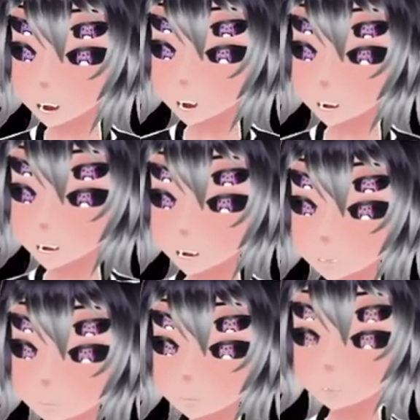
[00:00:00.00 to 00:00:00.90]
okay
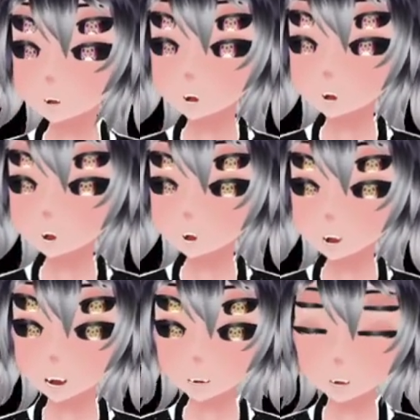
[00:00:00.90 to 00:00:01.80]

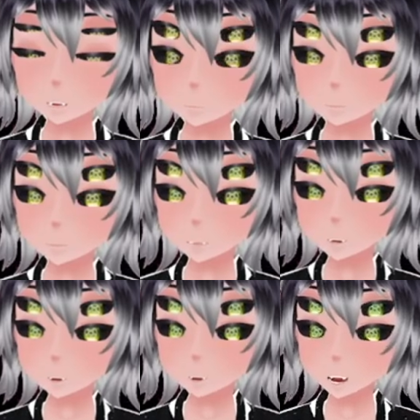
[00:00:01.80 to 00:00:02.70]
uh
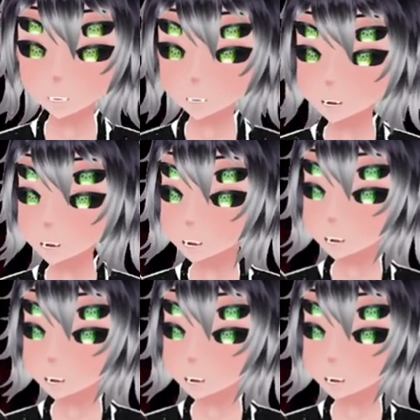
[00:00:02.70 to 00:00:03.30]
i was saying